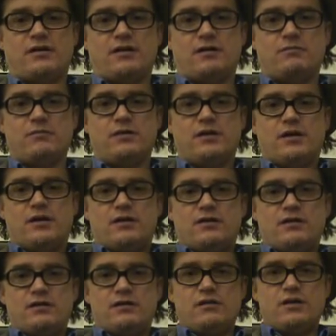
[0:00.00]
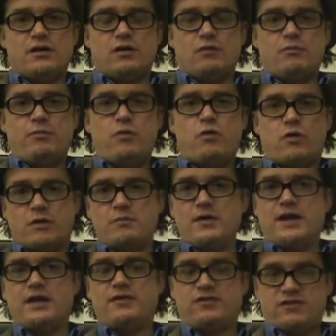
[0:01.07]
poor
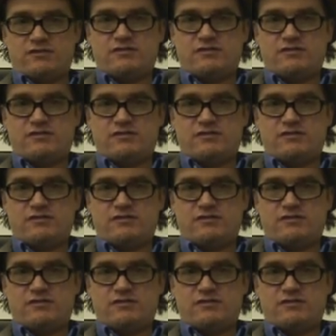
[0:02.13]
me